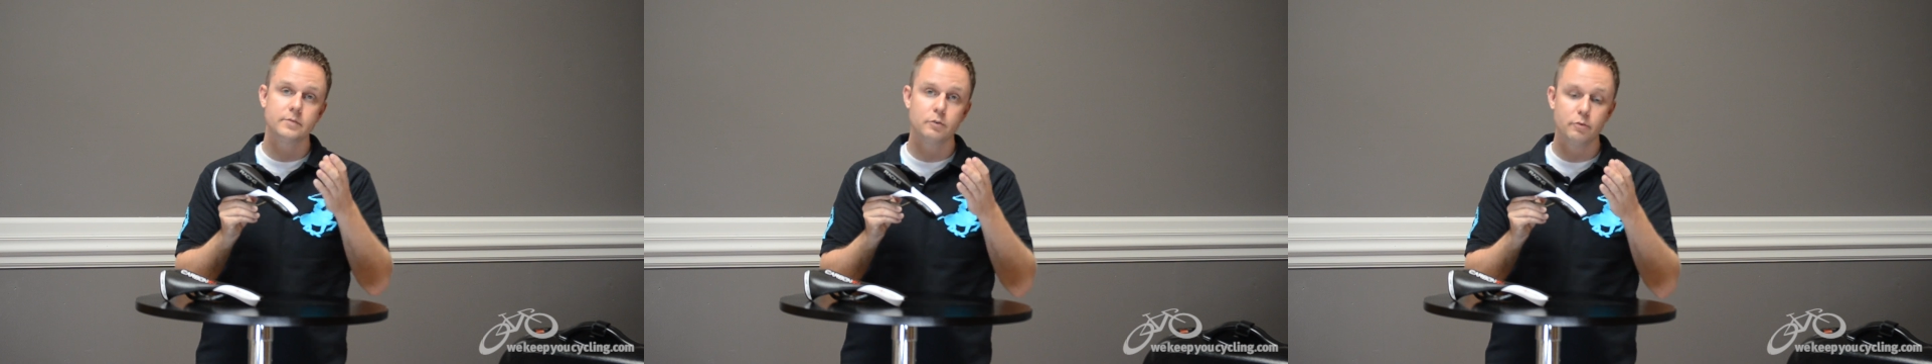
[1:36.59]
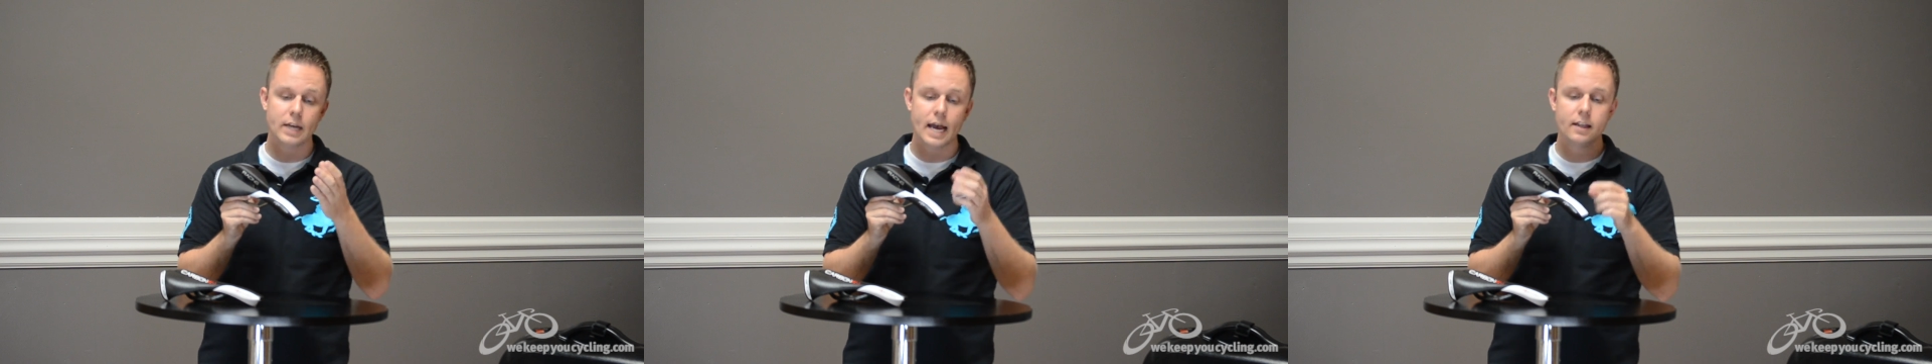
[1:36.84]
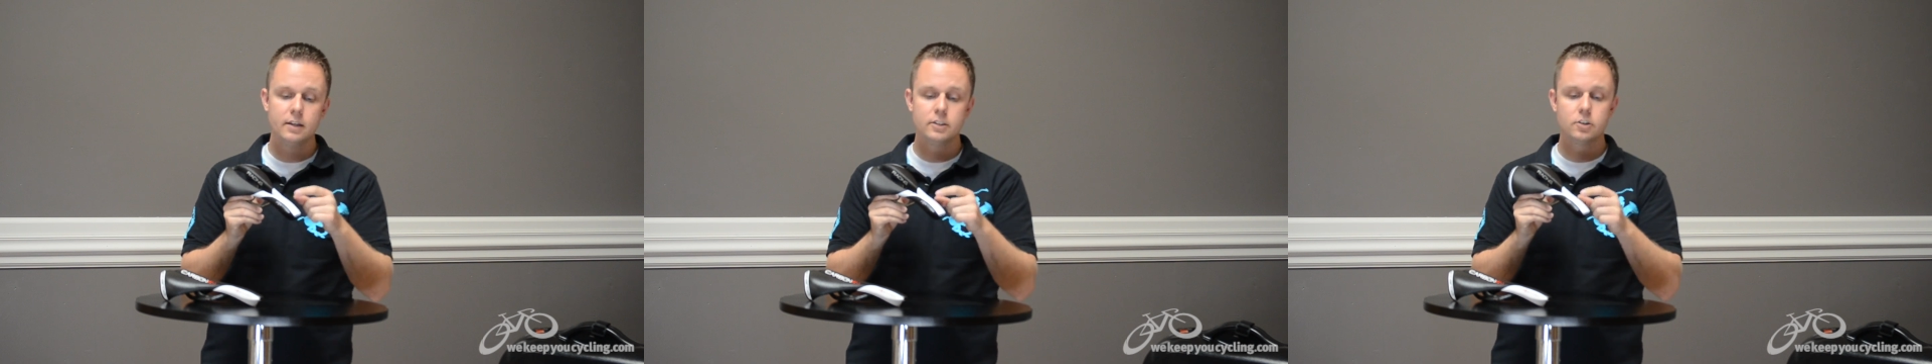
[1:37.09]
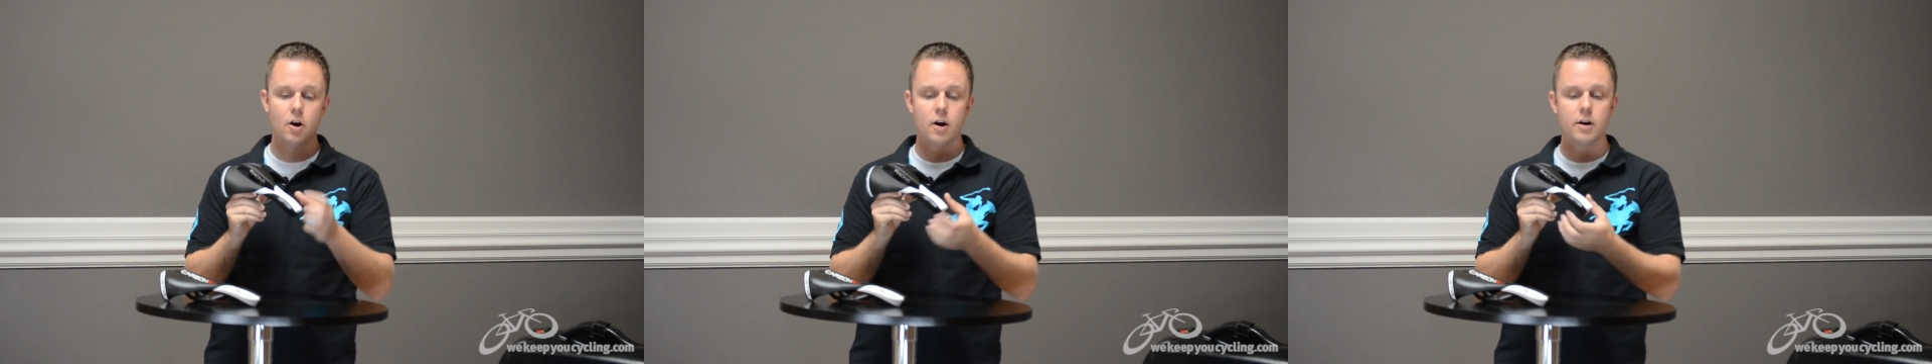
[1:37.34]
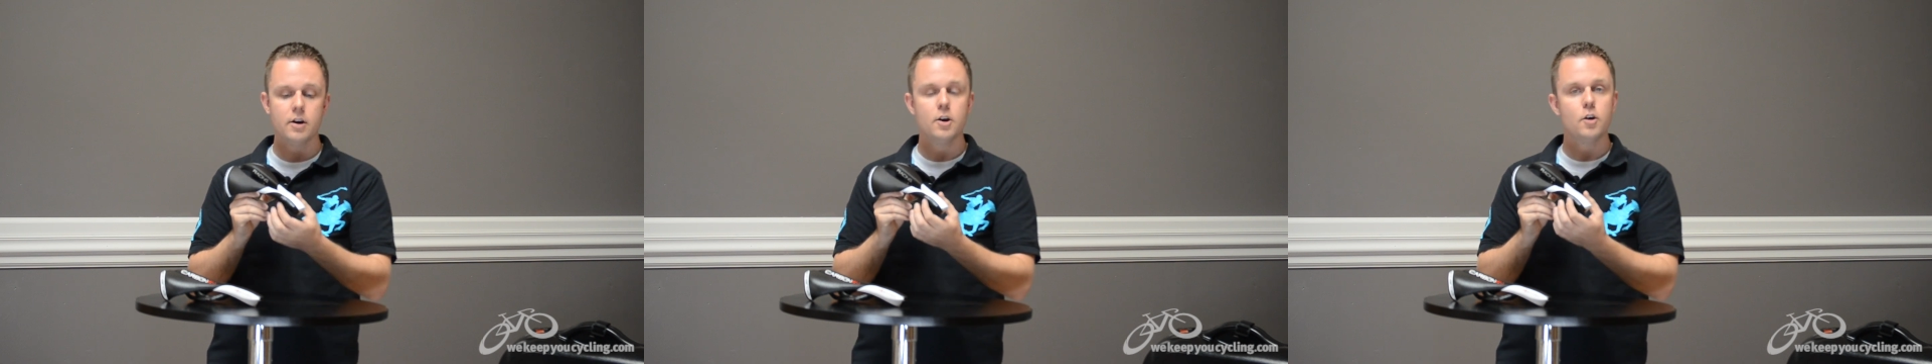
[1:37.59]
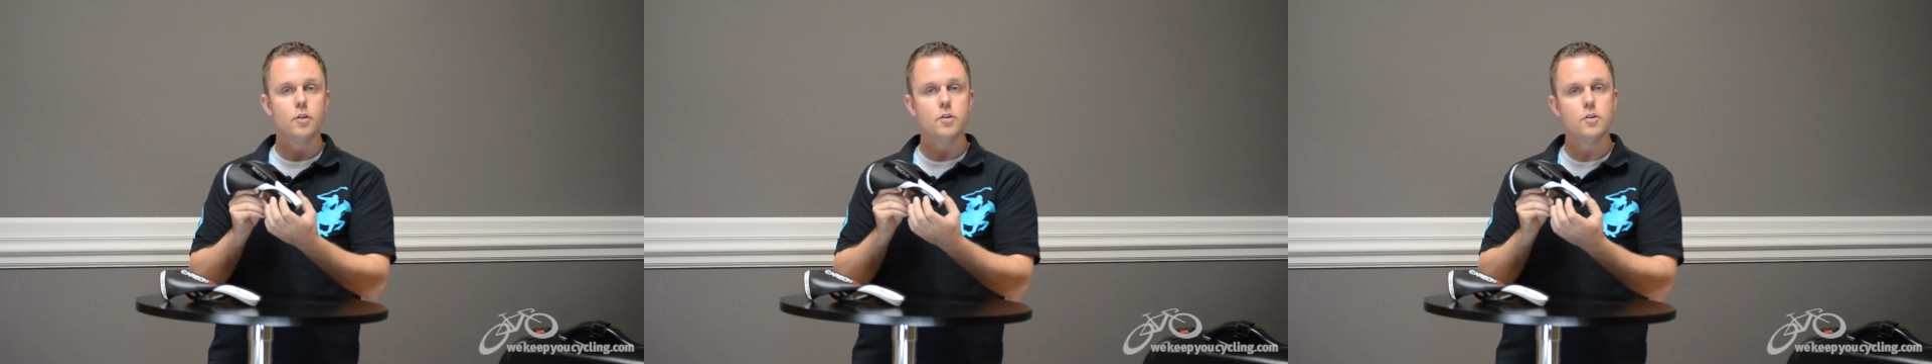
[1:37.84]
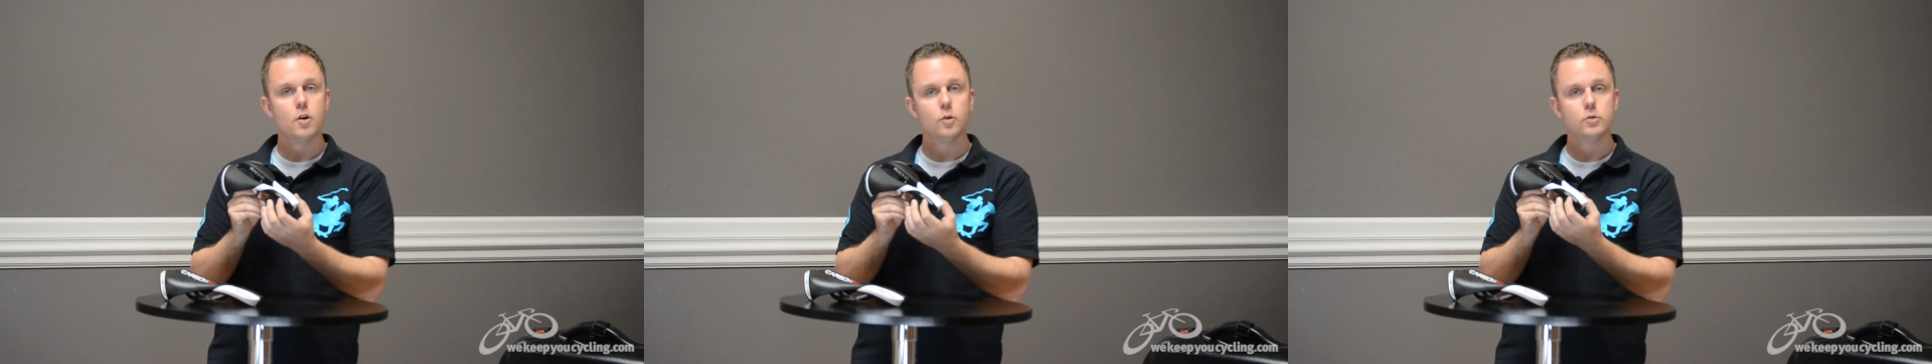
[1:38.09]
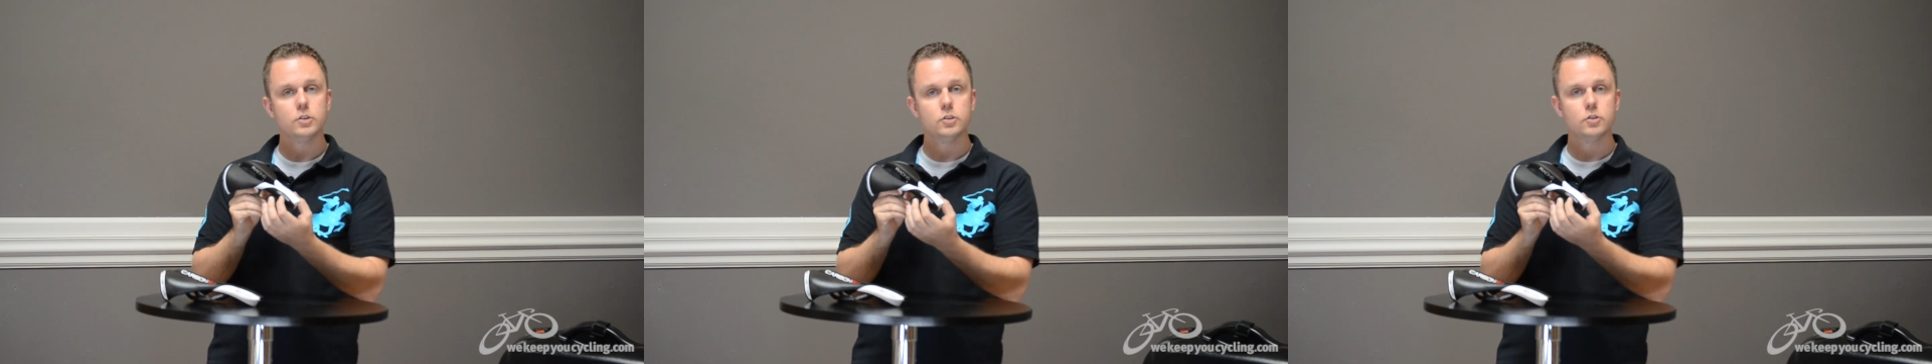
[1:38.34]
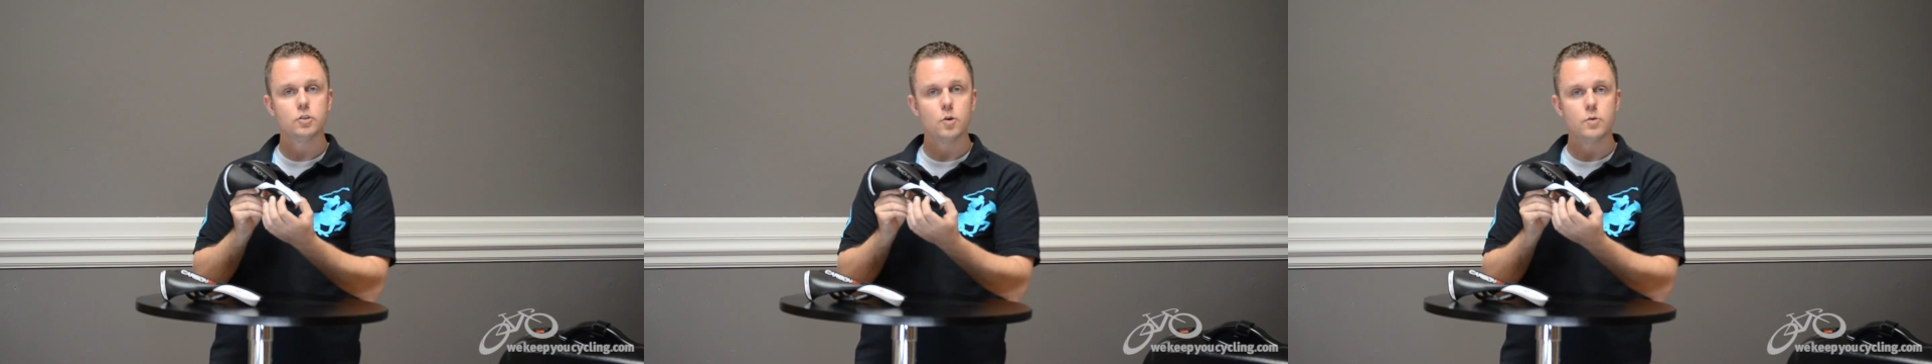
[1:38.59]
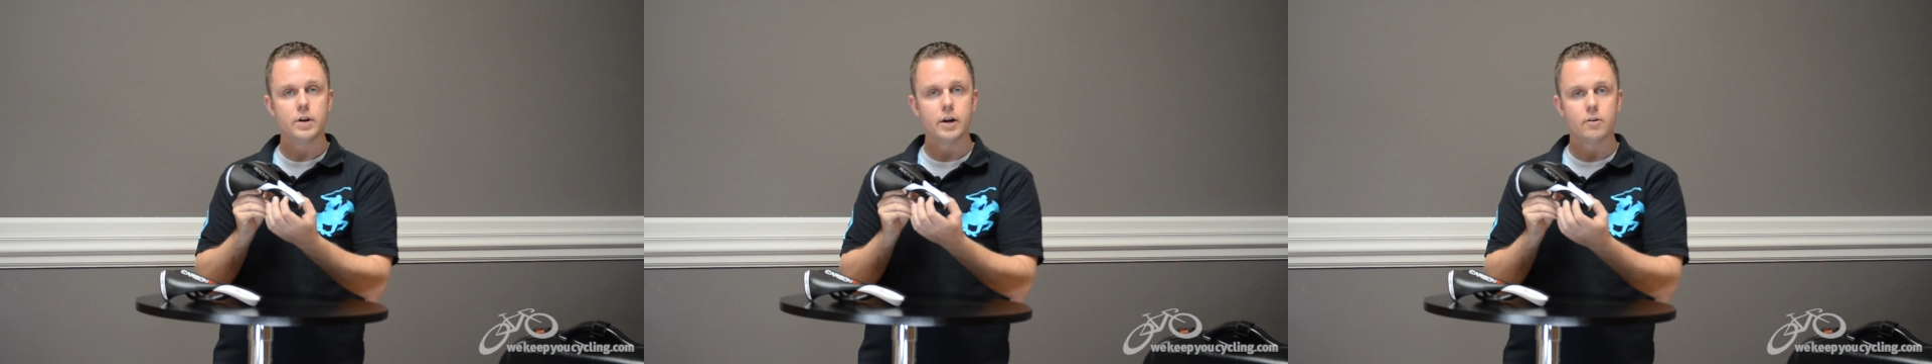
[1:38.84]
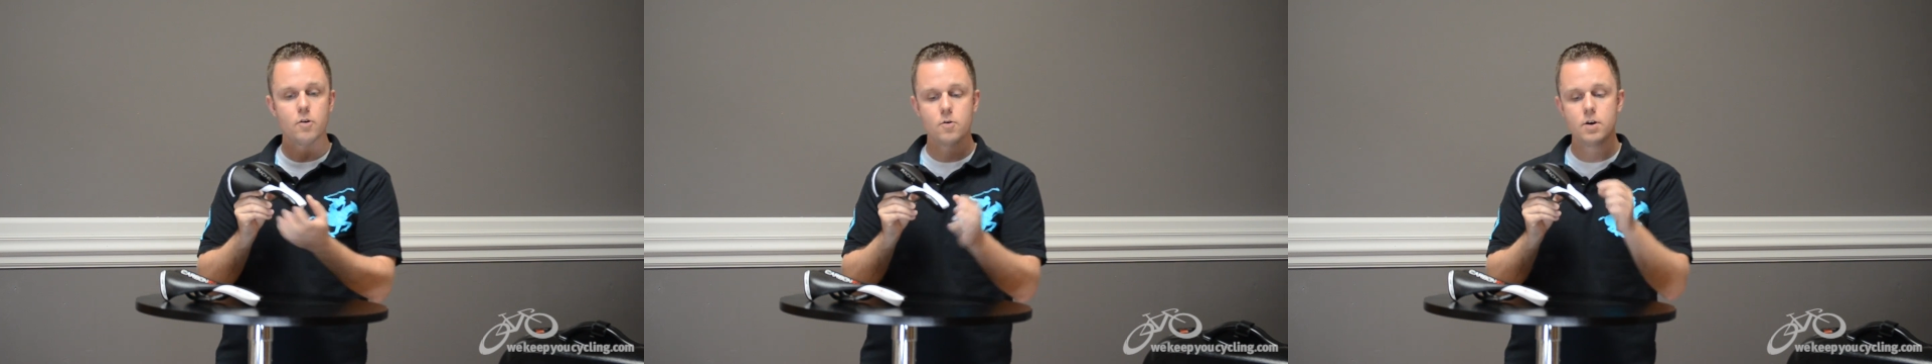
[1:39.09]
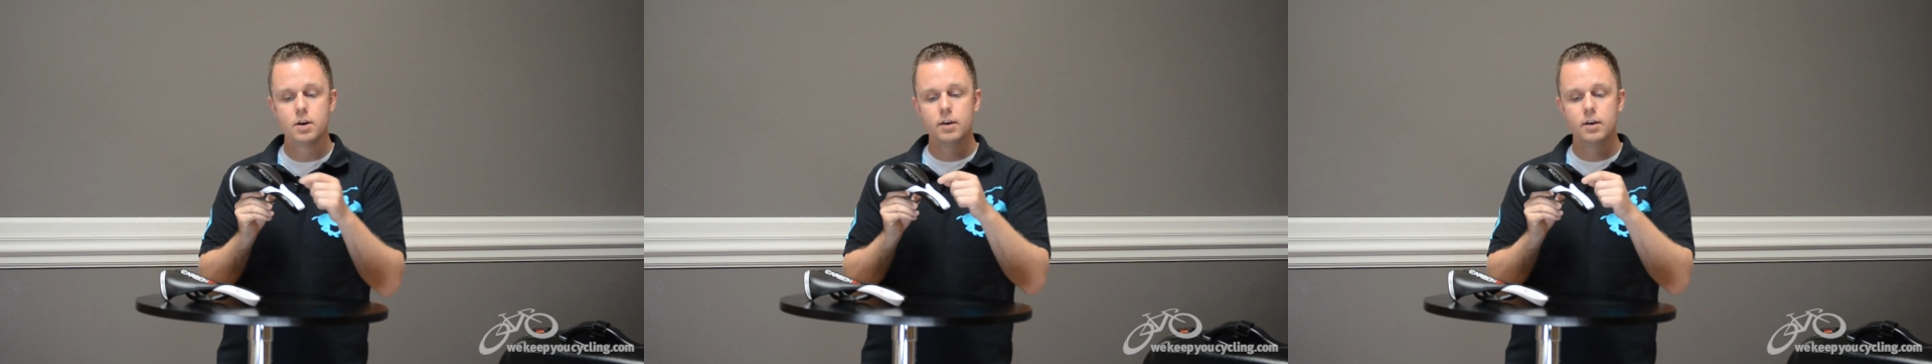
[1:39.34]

The realities are the nose is so narrow